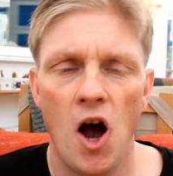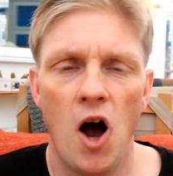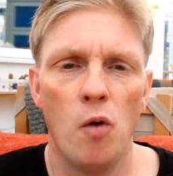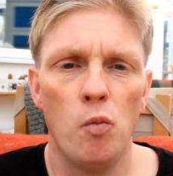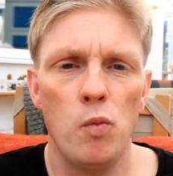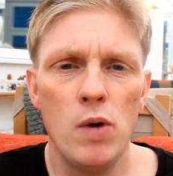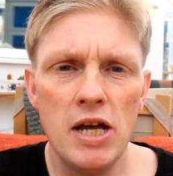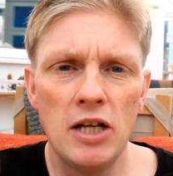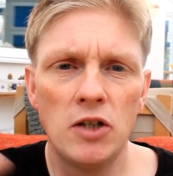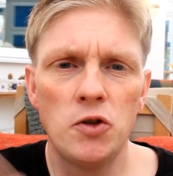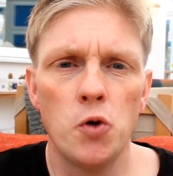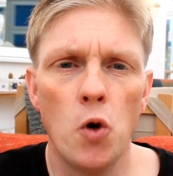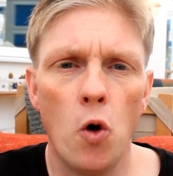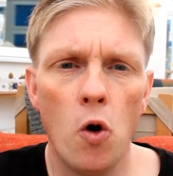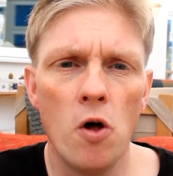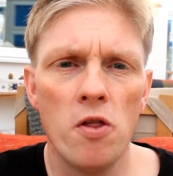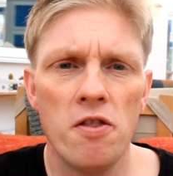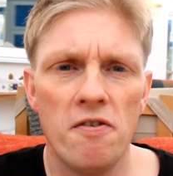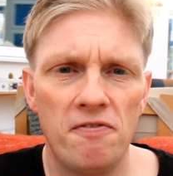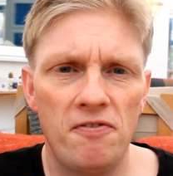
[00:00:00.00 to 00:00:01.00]
And we
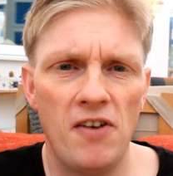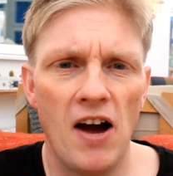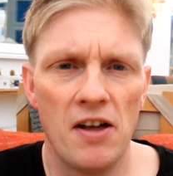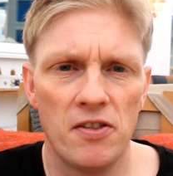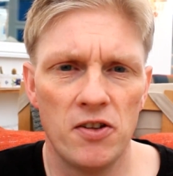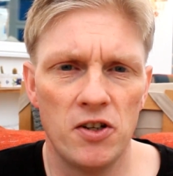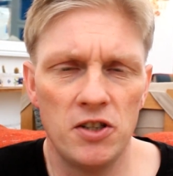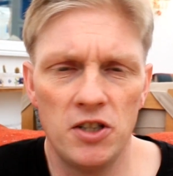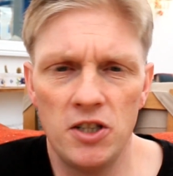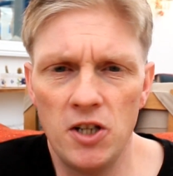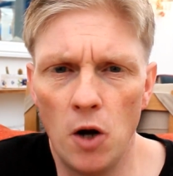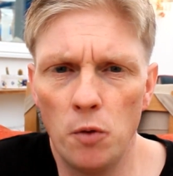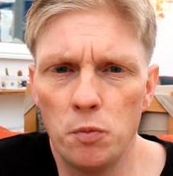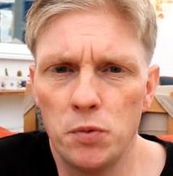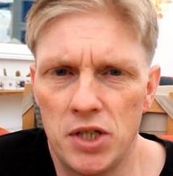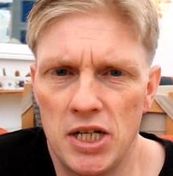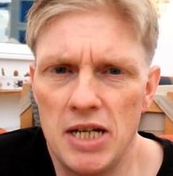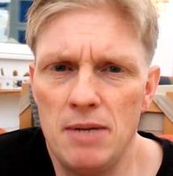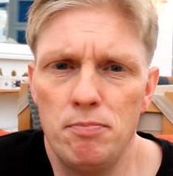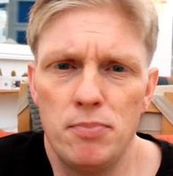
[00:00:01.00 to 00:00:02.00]
ignore the fact that, you
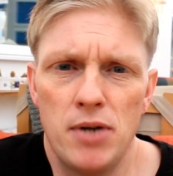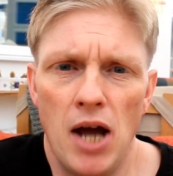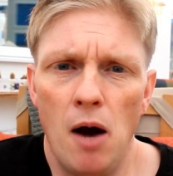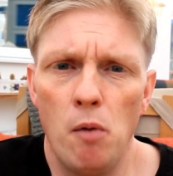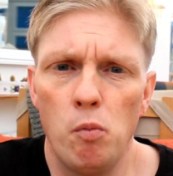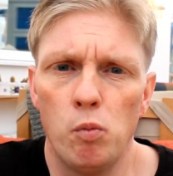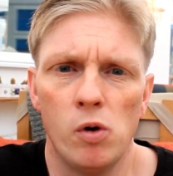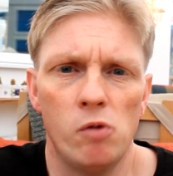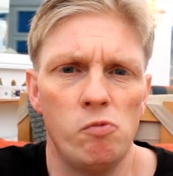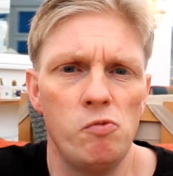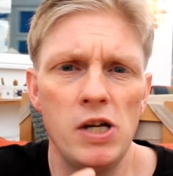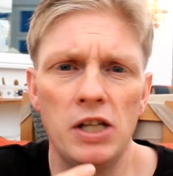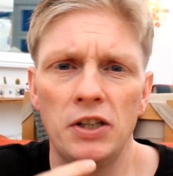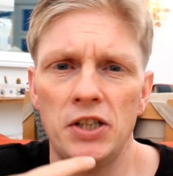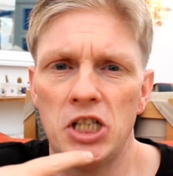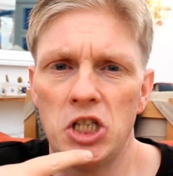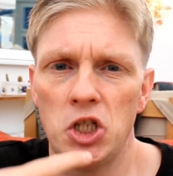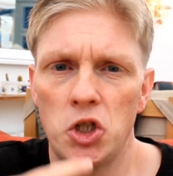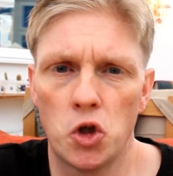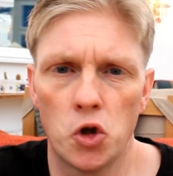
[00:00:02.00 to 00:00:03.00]
know, deep down we're
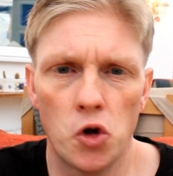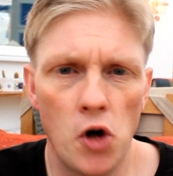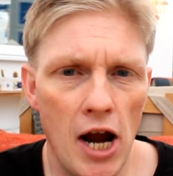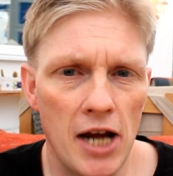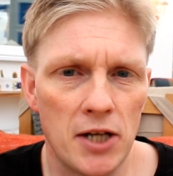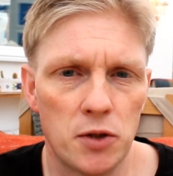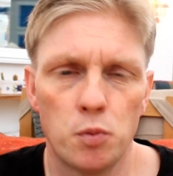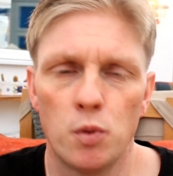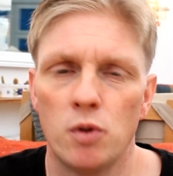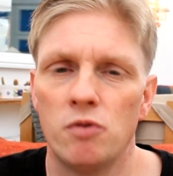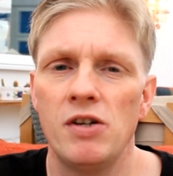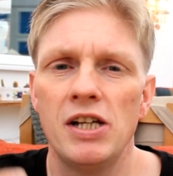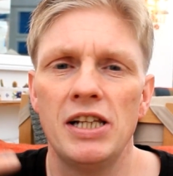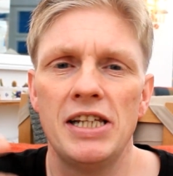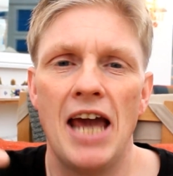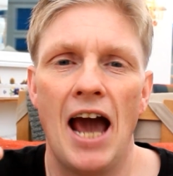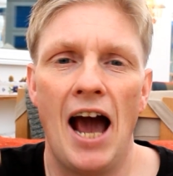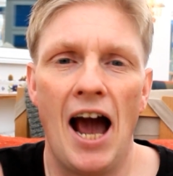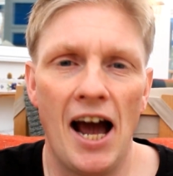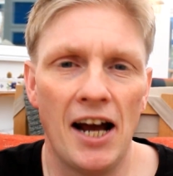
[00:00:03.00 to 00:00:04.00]
really stressed, we're
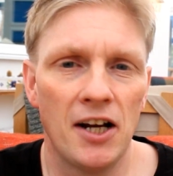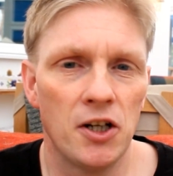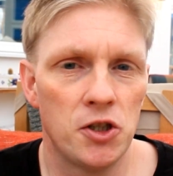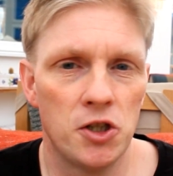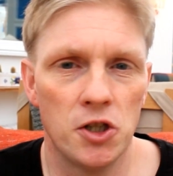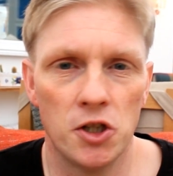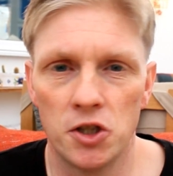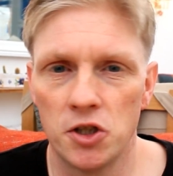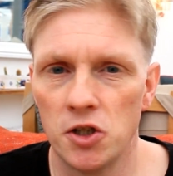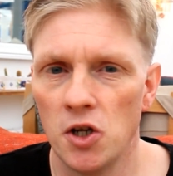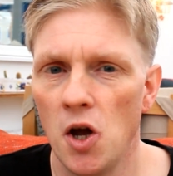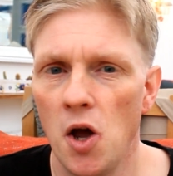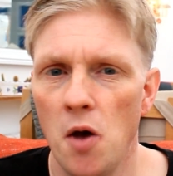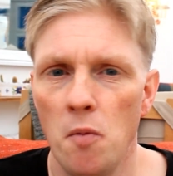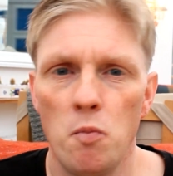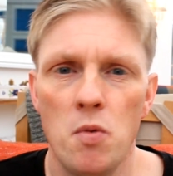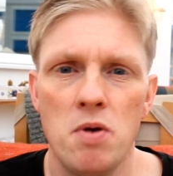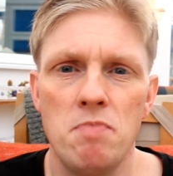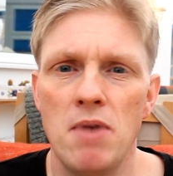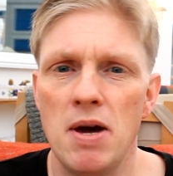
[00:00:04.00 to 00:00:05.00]
really anxious,
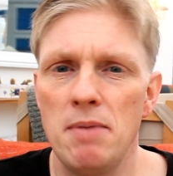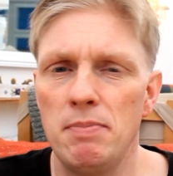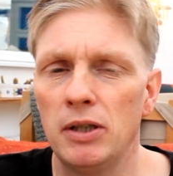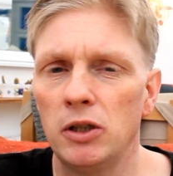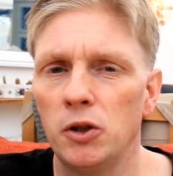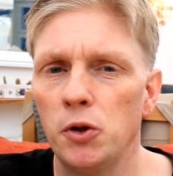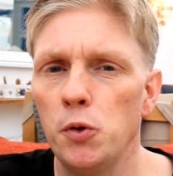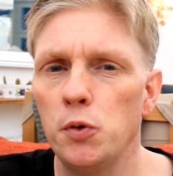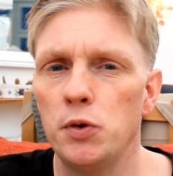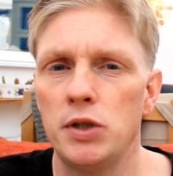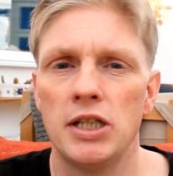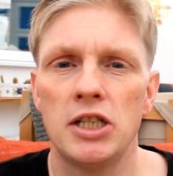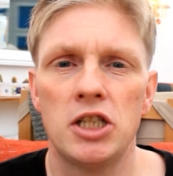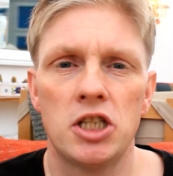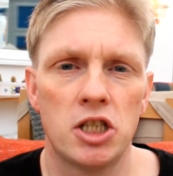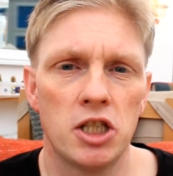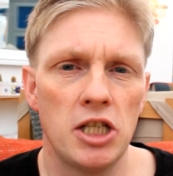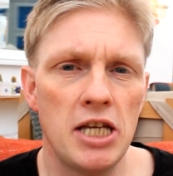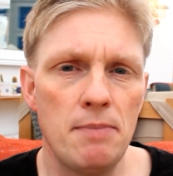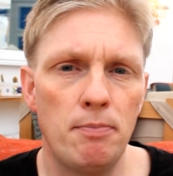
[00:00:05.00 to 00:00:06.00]
we may be losing
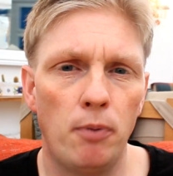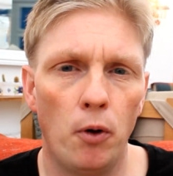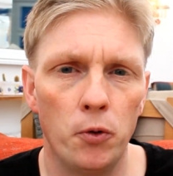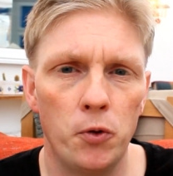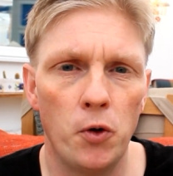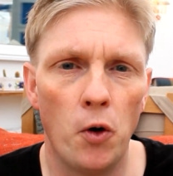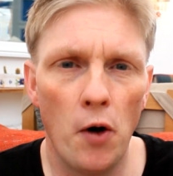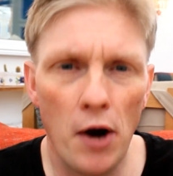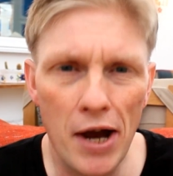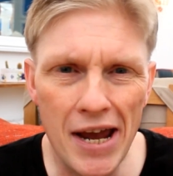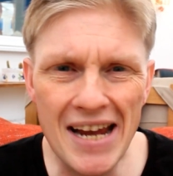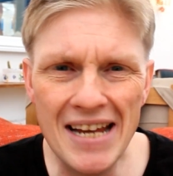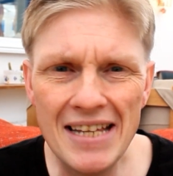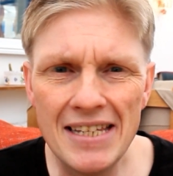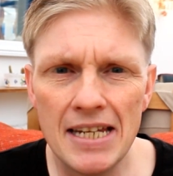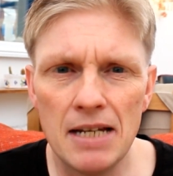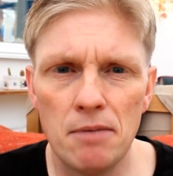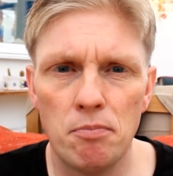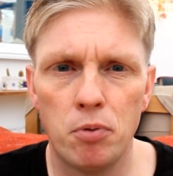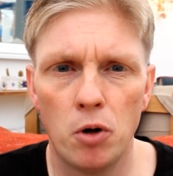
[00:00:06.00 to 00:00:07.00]
sleep or not
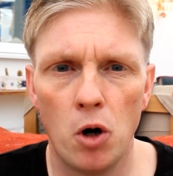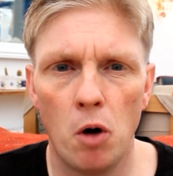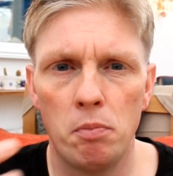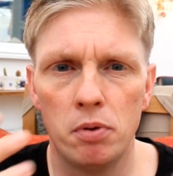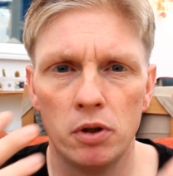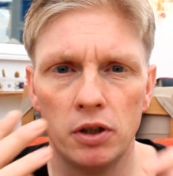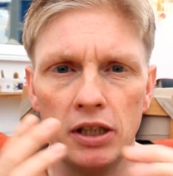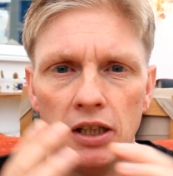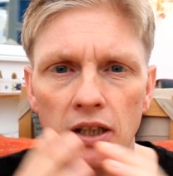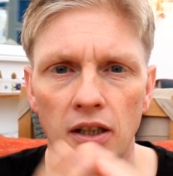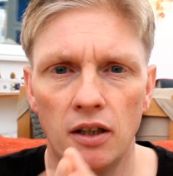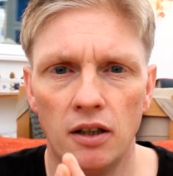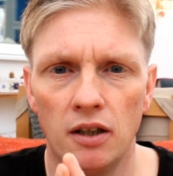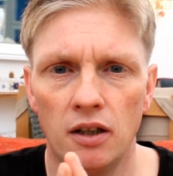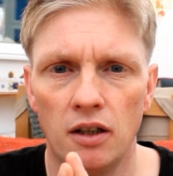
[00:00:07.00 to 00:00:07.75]
eating properly,